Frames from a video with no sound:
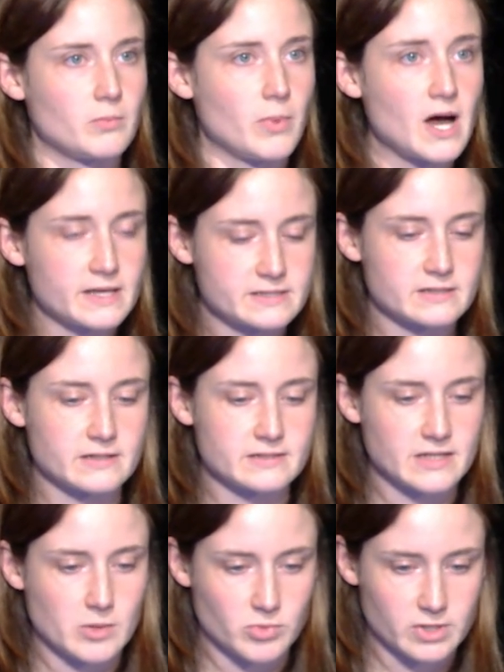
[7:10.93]
composite
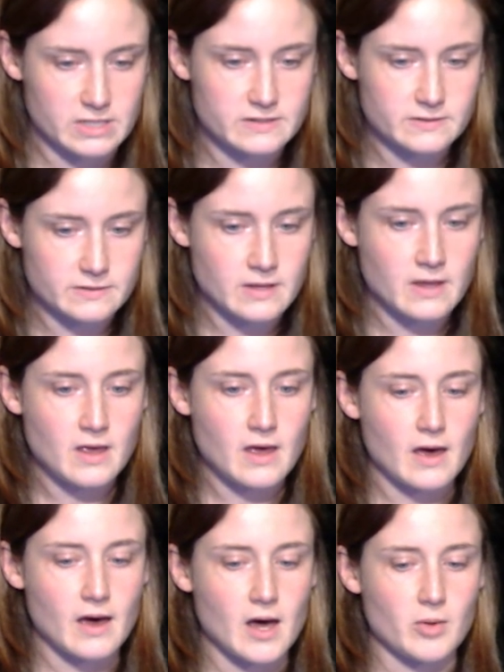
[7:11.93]
assemblies,
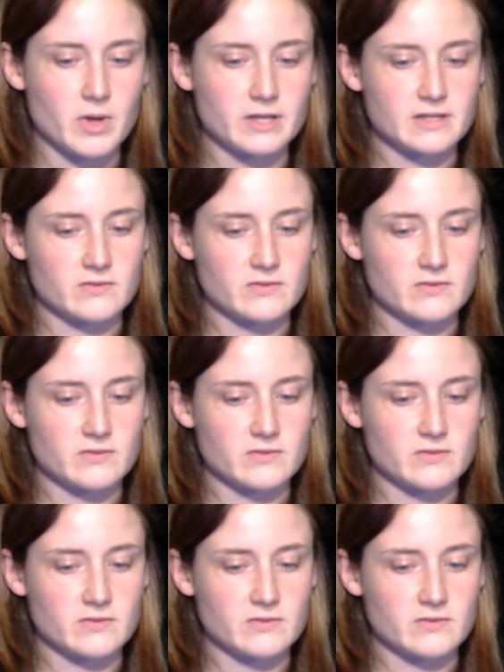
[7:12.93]
and